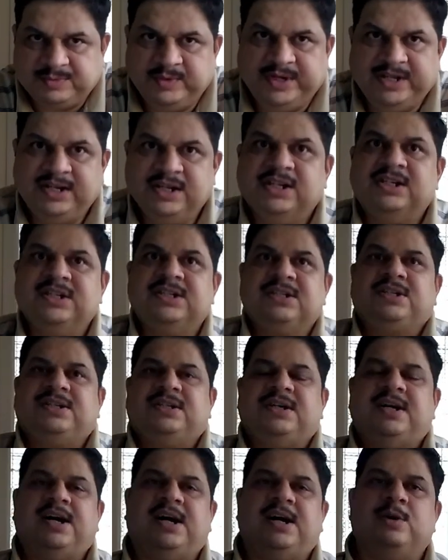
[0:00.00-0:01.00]
We learned
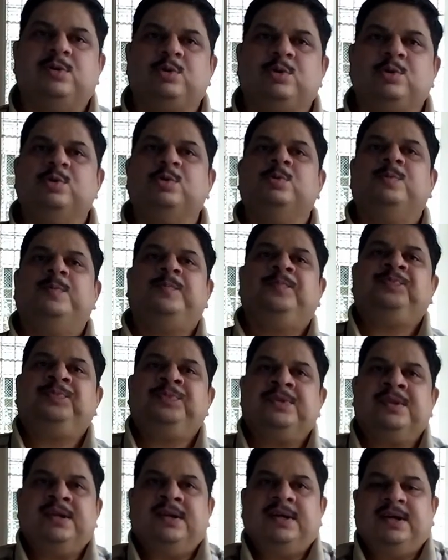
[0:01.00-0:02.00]
how to
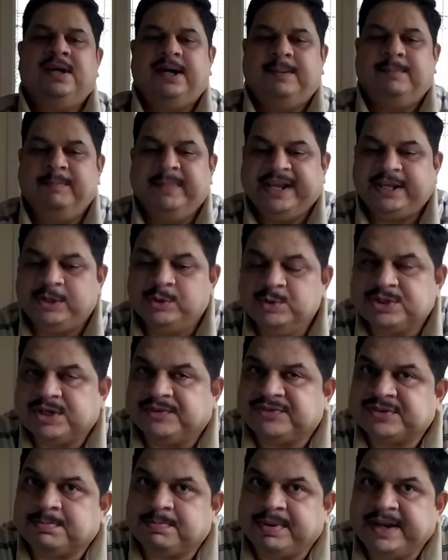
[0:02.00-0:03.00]
make use
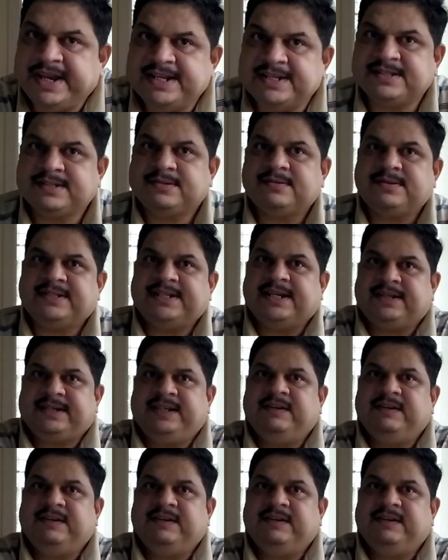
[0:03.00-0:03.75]
of space